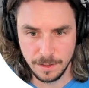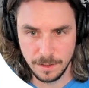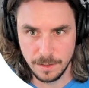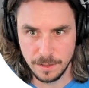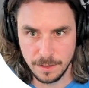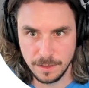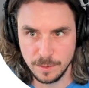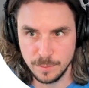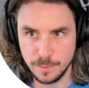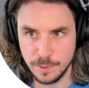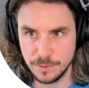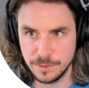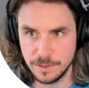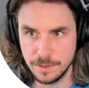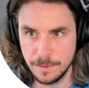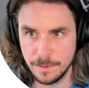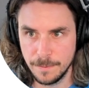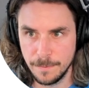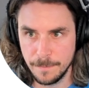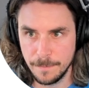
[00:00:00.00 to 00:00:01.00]

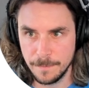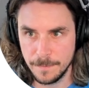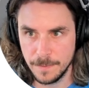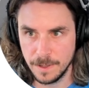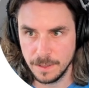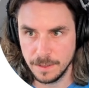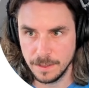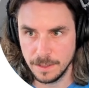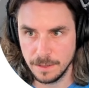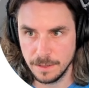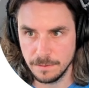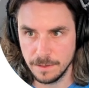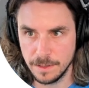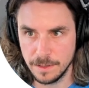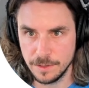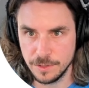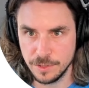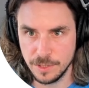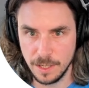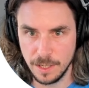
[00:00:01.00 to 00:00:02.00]
composer. I'm going to get rid of the
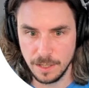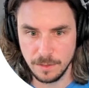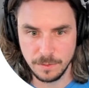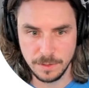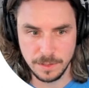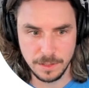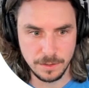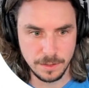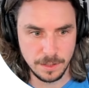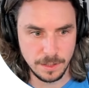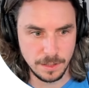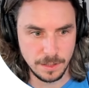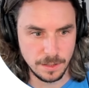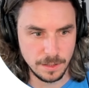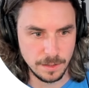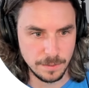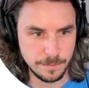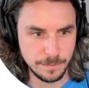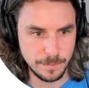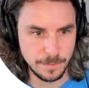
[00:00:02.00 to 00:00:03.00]
chat window here
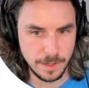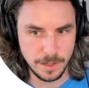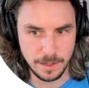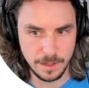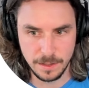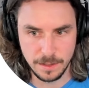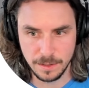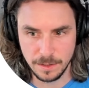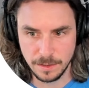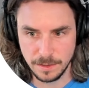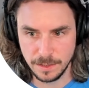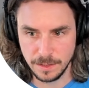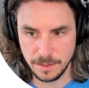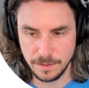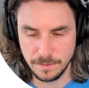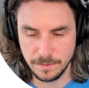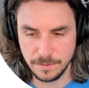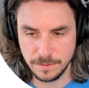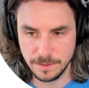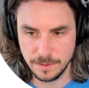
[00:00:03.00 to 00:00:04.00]
to get
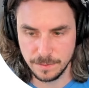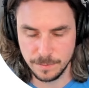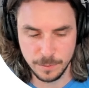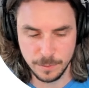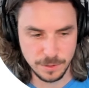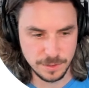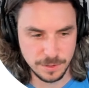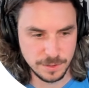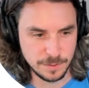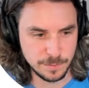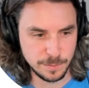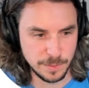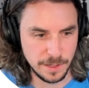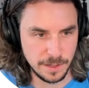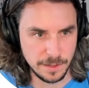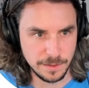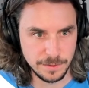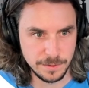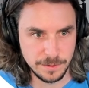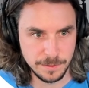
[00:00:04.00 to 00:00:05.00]
us some more
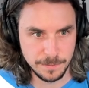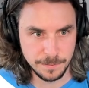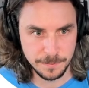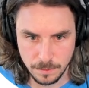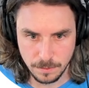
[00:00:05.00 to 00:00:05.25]
space.